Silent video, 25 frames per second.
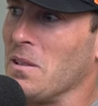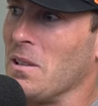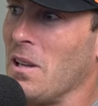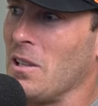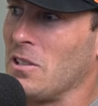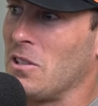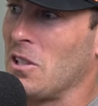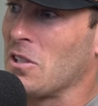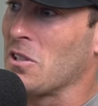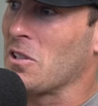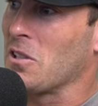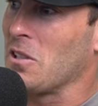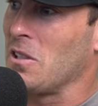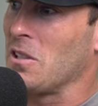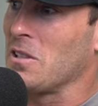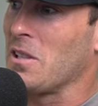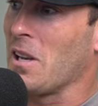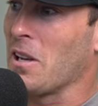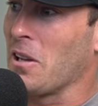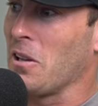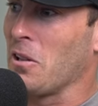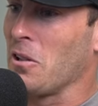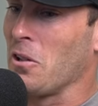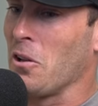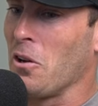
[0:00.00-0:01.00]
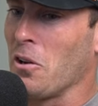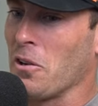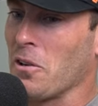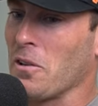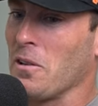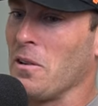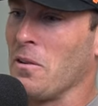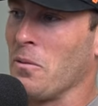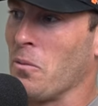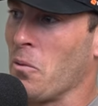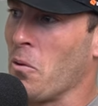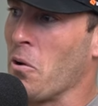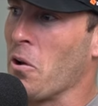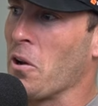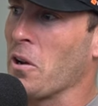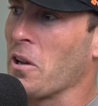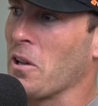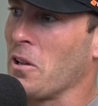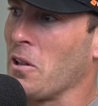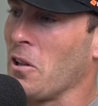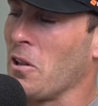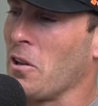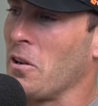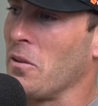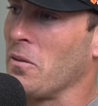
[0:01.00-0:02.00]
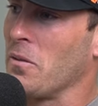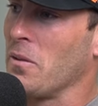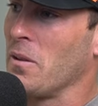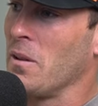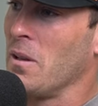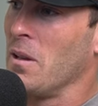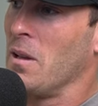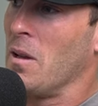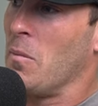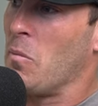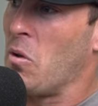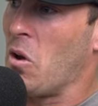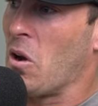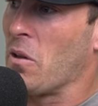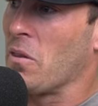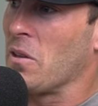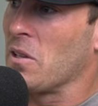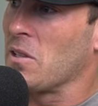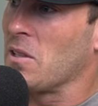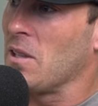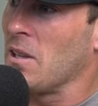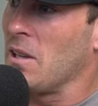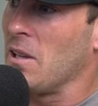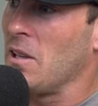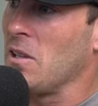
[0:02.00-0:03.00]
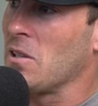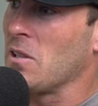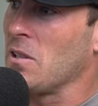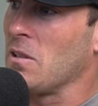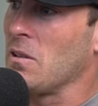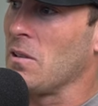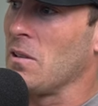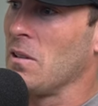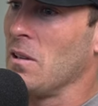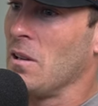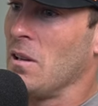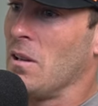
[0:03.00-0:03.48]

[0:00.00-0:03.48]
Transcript: It's just going to take a lot of work and a lot of behind the scenes and